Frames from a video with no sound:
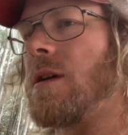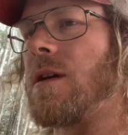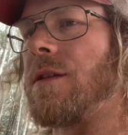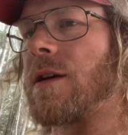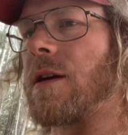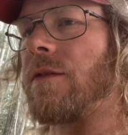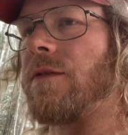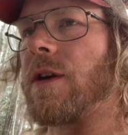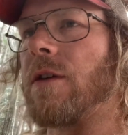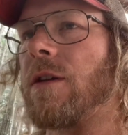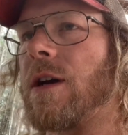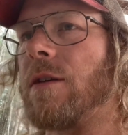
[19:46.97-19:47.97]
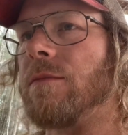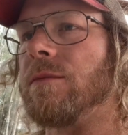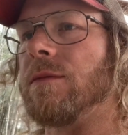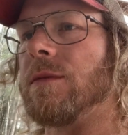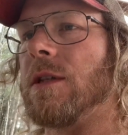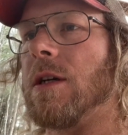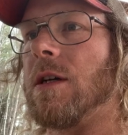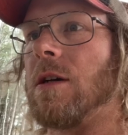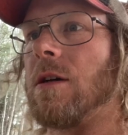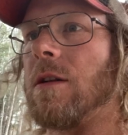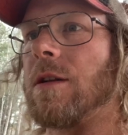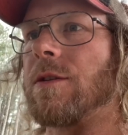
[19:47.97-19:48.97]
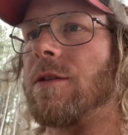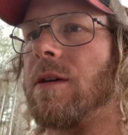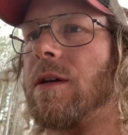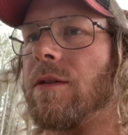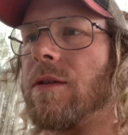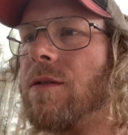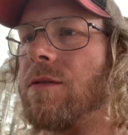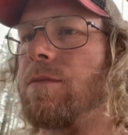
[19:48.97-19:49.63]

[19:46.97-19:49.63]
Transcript: I think I can figure it out. I'll let you know how it goes.